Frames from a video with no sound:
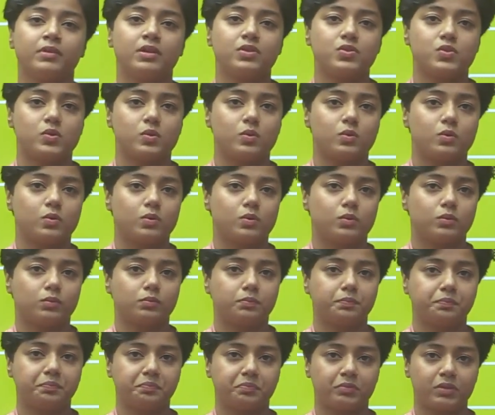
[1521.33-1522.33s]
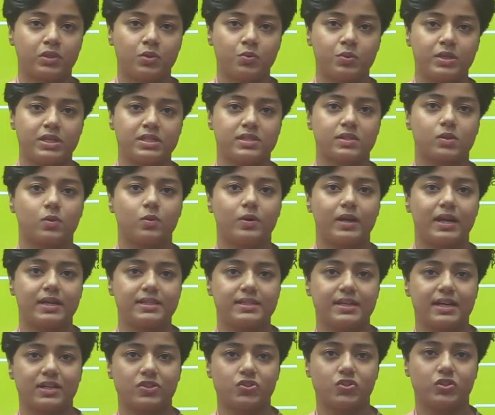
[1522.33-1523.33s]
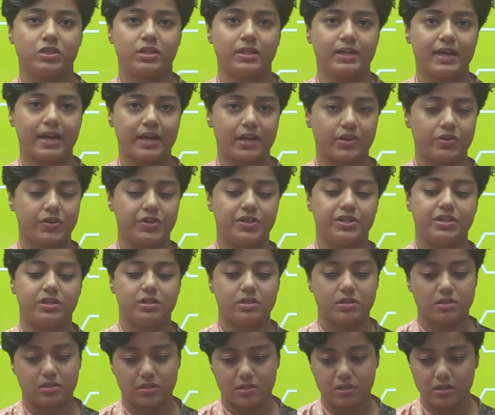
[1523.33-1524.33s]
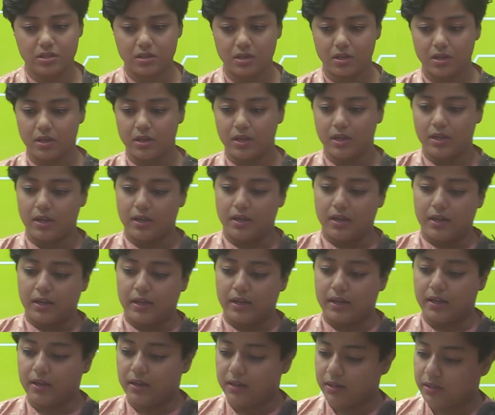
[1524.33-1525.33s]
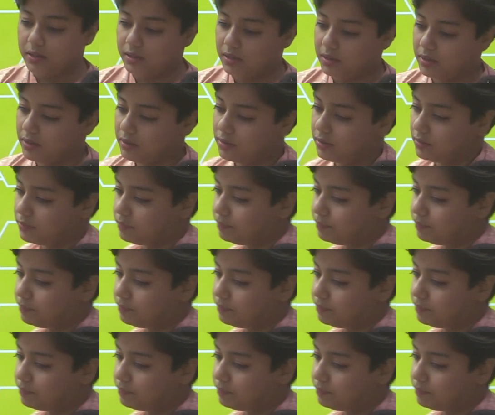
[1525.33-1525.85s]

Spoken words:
so UNESCO has actually accredited it, and